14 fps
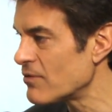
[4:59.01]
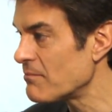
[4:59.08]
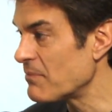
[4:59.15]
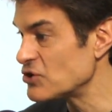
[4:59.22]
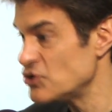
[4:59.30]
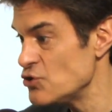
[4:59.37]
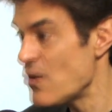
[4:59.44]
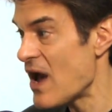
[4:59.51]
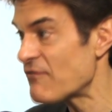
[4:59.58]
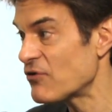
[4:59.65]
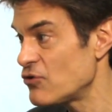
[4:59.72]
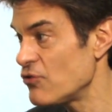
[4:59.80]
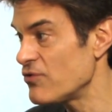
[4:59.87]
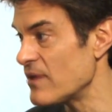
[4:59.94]
but you have to
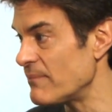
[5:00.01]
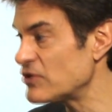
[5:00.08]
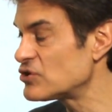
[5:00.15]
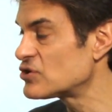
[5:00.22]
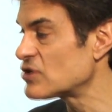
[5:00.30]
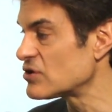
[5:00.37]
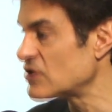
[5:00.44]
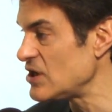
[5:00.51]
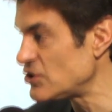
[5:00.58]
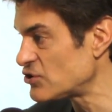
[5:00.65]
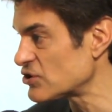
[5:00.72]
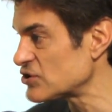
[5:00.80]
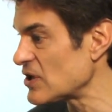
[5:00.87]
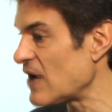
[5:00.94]
do them to teach
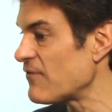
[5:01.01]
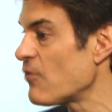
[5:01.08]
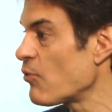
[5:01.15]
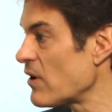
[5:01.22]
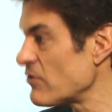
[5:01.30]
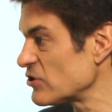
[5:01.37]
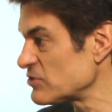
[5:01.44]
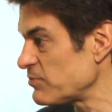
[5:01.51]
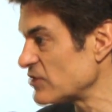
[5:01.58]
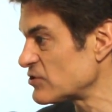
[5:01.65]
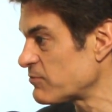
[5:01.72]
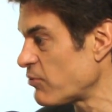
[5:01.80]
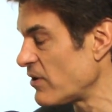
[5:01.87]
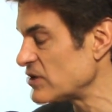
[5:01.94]
yourself where those pleasure
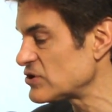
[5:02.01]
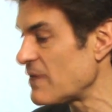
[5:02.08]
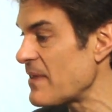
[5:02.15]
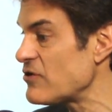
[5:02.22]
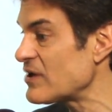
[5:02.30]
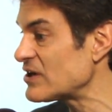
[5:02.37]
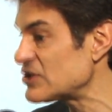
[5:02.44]
points are, and then you got to